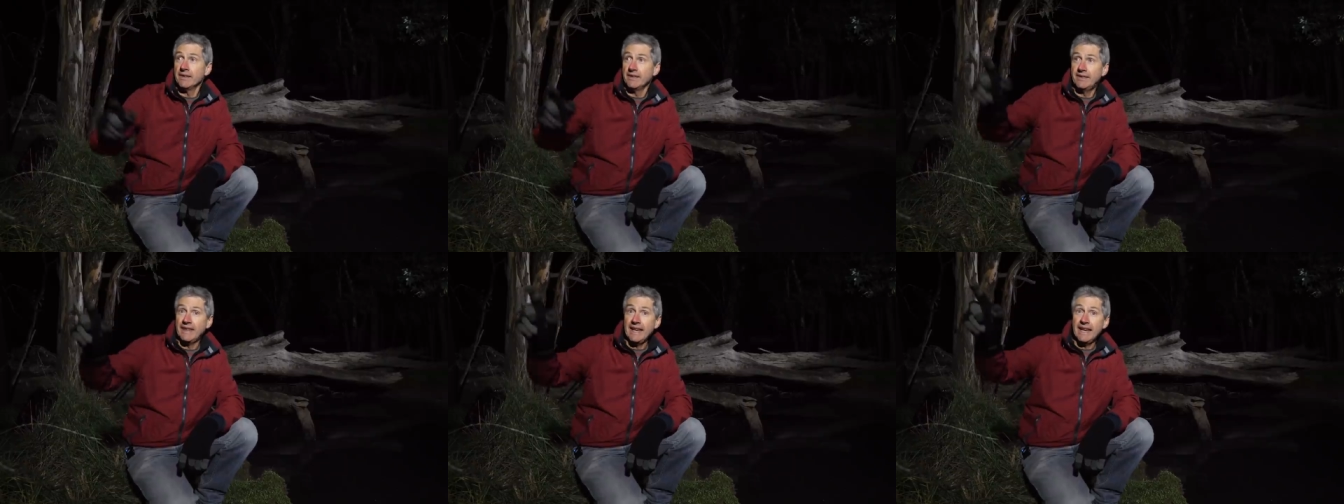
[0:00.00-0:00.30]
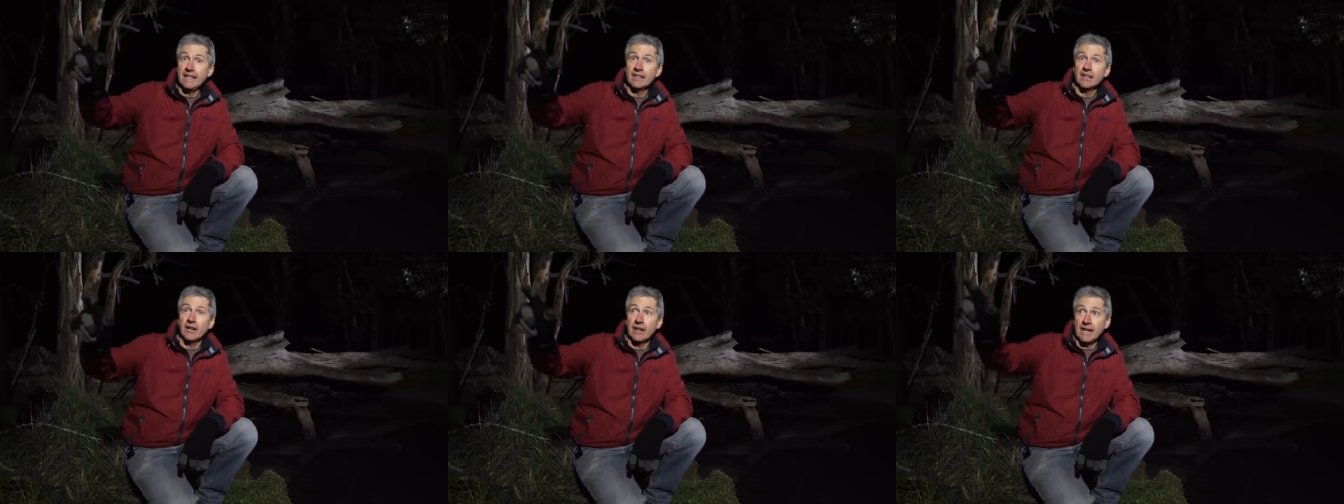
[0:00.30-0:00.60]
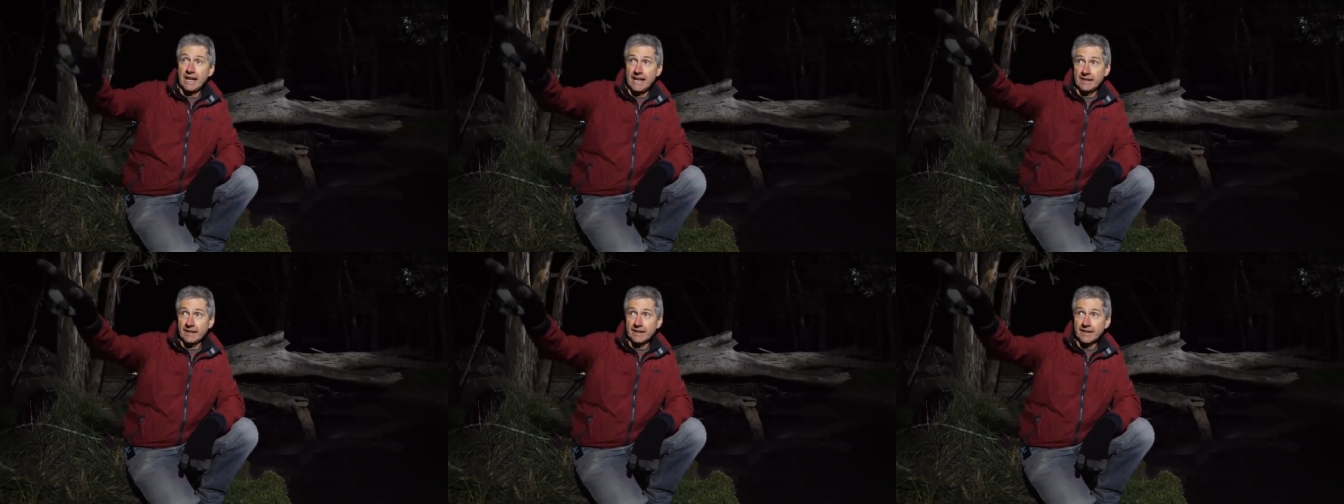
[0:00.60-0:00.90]
Then I
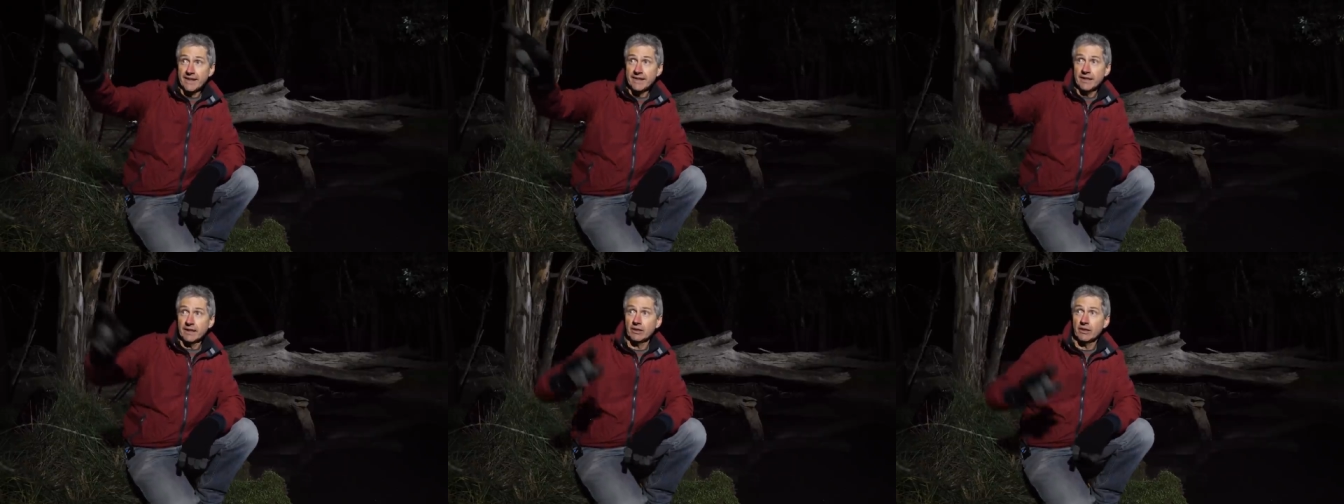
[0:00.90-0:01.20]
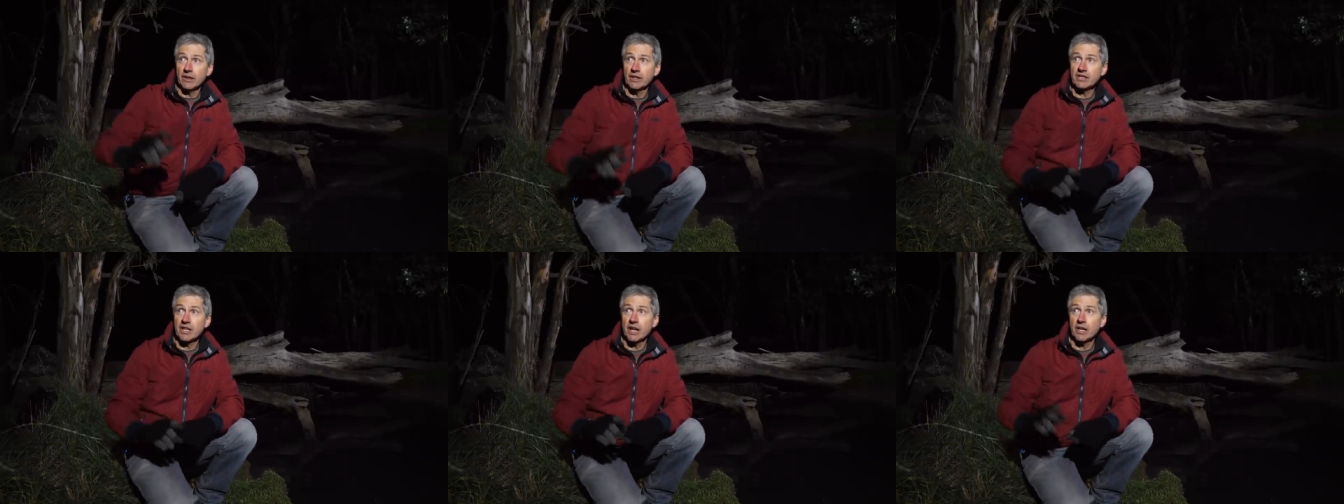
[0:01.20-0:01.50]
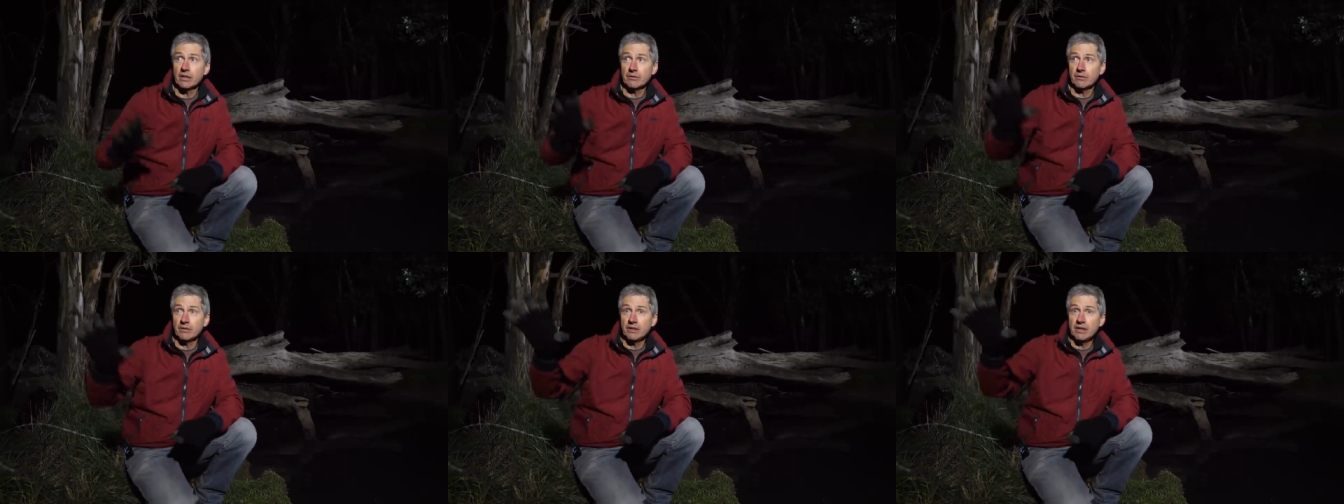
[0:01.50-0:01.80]
had another light
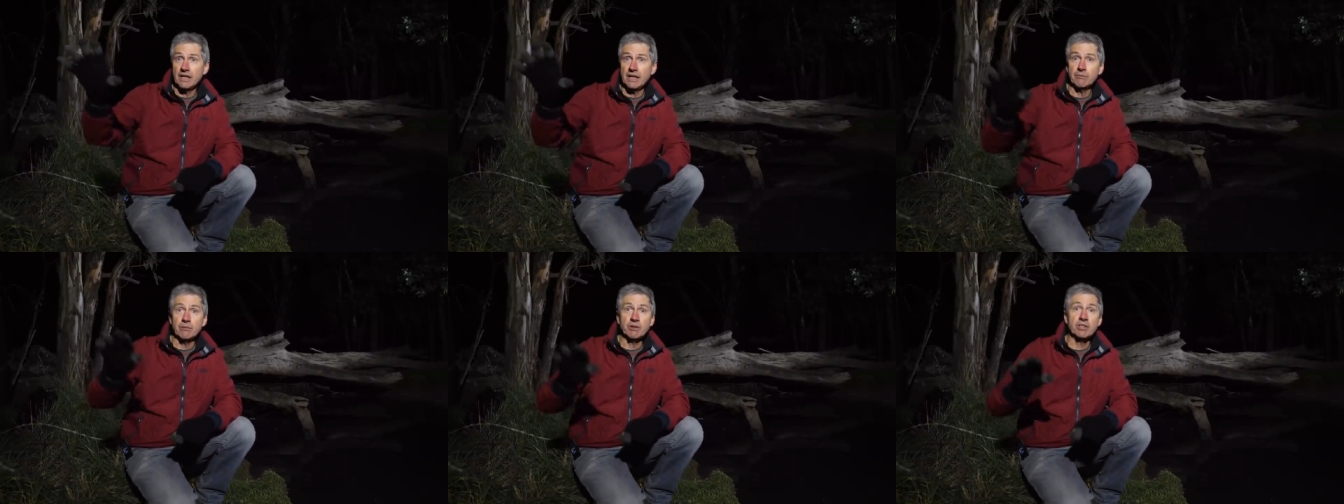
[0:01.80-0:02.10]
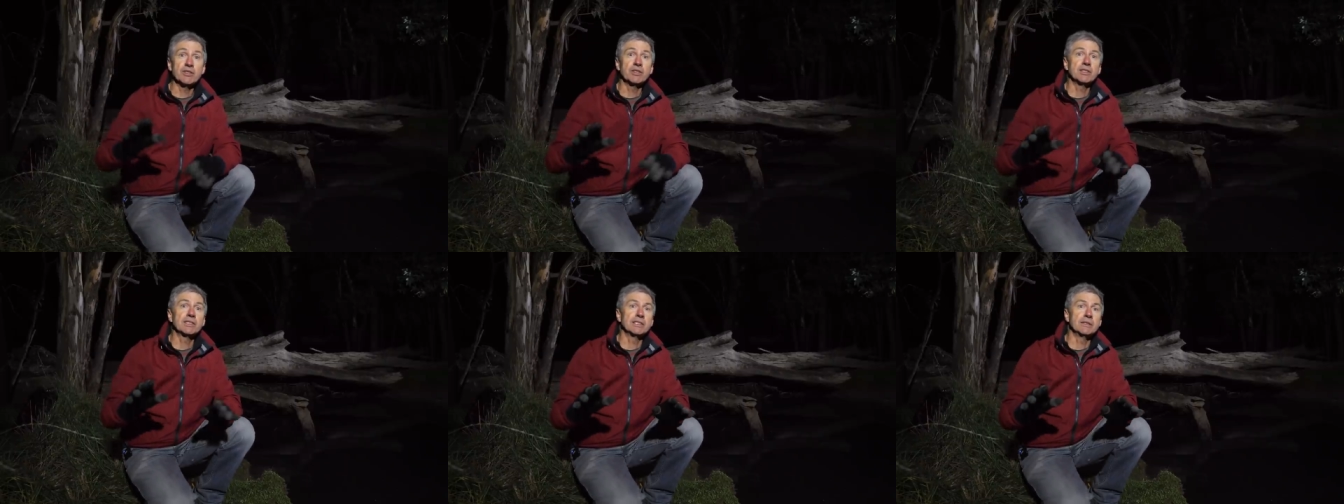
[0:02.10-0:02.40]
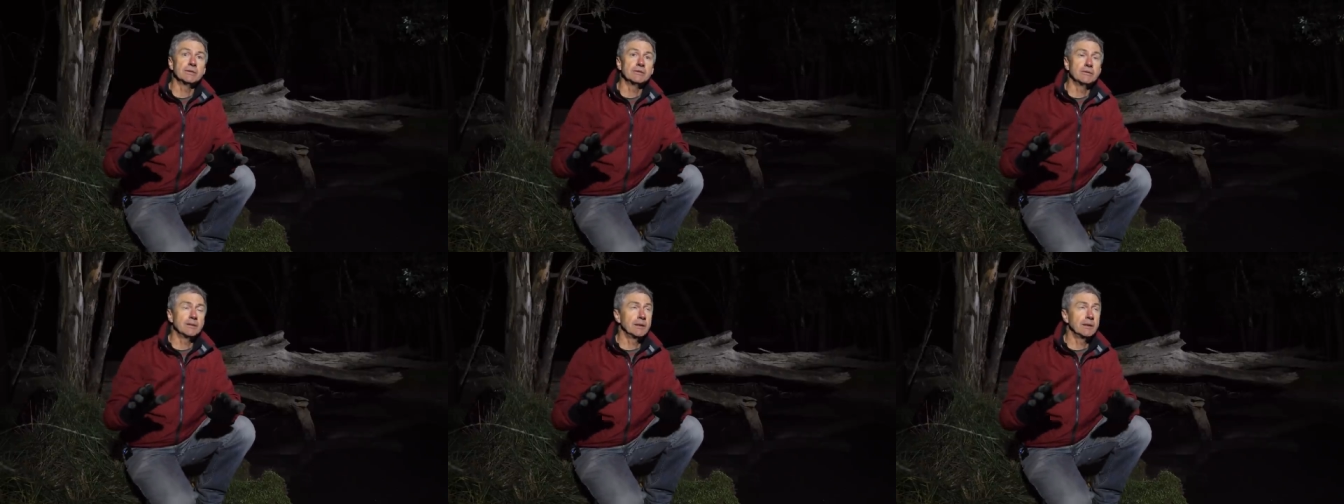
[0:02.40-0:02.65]
over there, which is the,